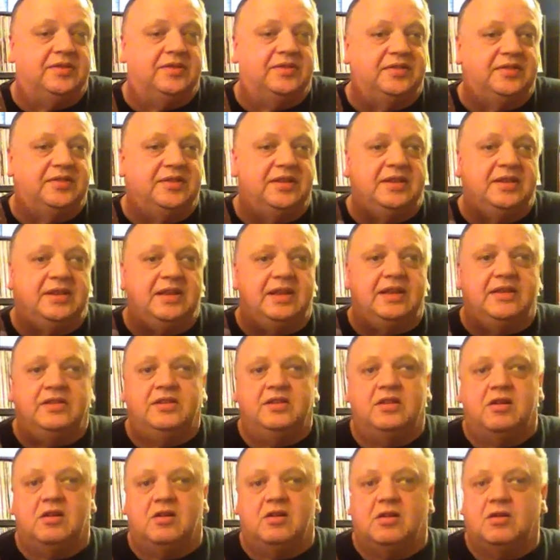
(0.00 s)
this on CD in
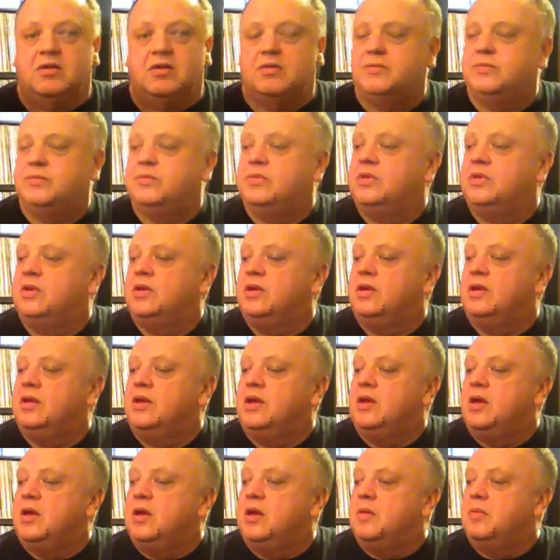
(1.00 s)
the car.
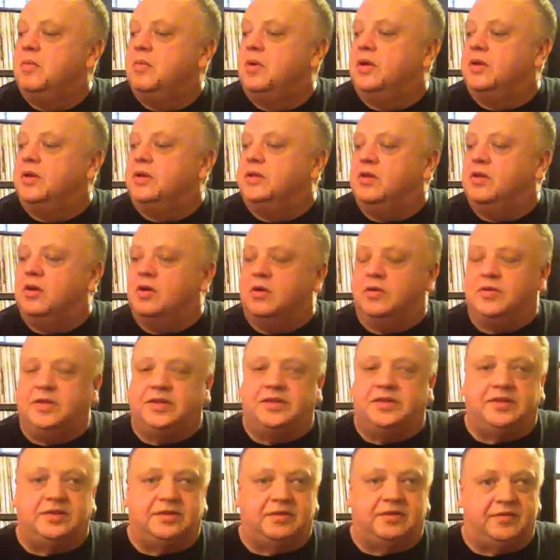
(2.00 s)
But no,
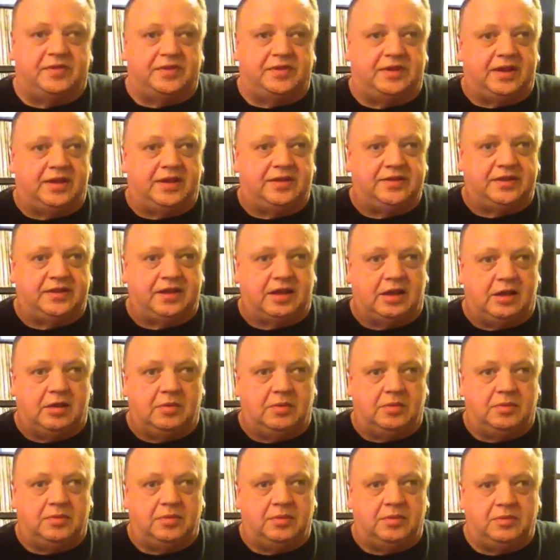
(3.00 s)
this is a fantastic
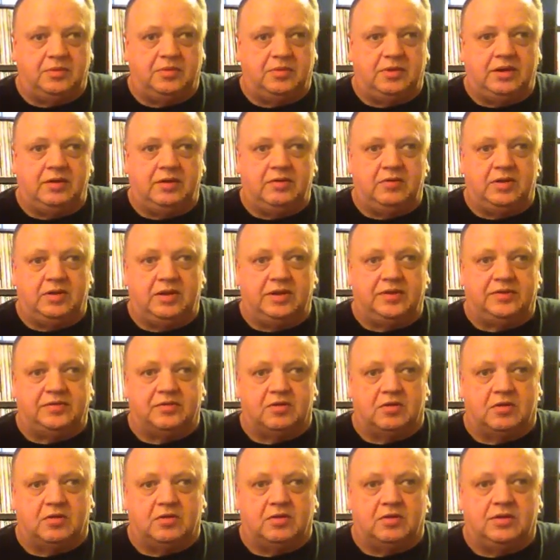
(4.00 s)
album. Really, really
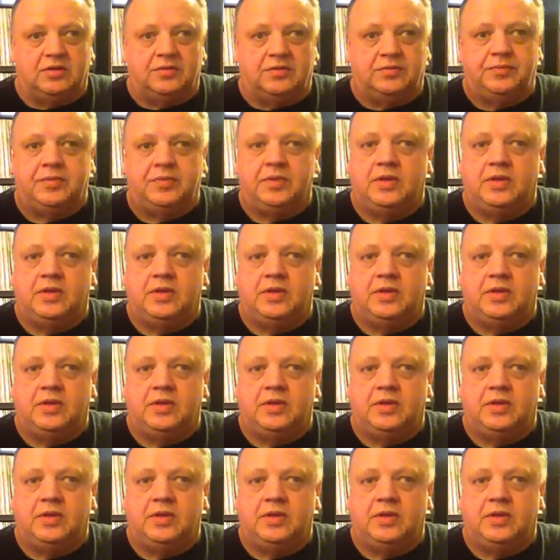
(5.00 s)
strong.